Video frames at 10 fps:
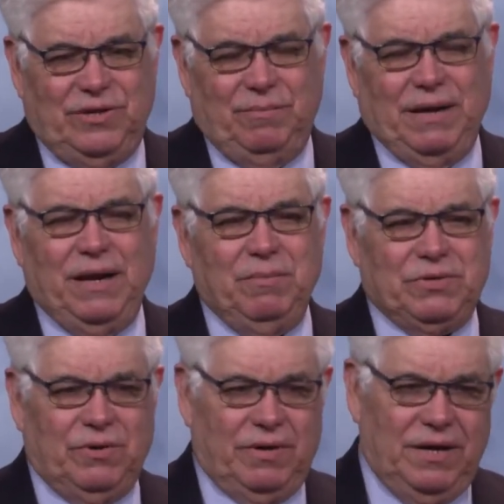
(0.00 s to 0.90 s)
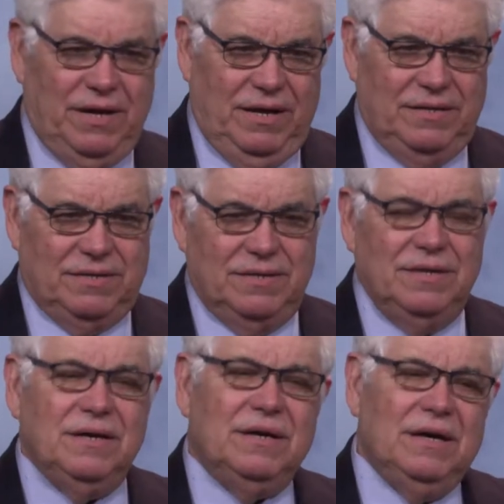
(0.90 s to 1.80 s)
Sure. My name is Jorge Haynes.
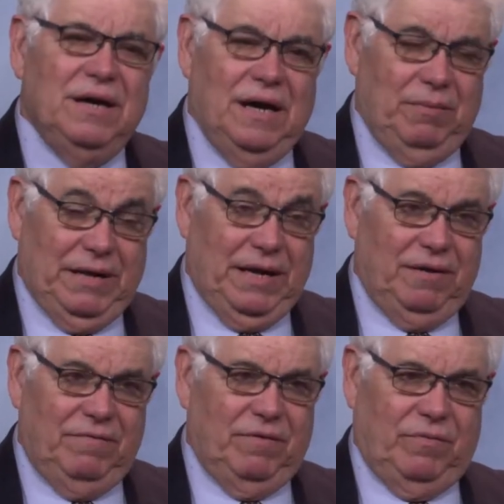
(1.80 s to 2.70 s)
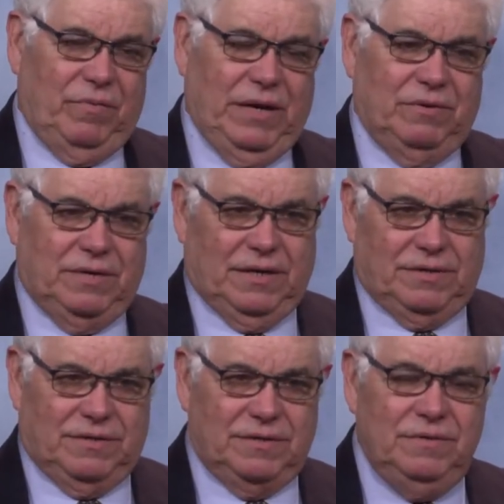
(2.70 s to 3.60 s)
I'm a native of Laredo,
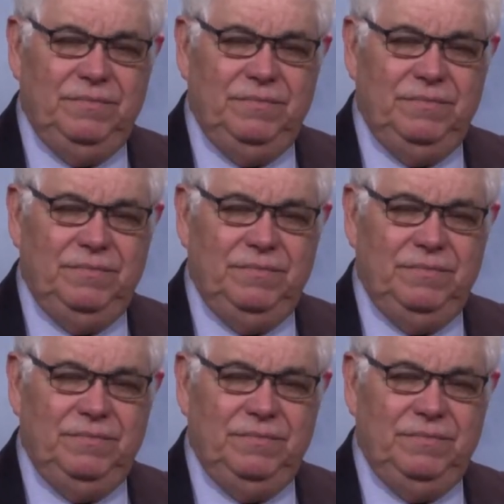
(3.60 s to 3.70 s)
Texas.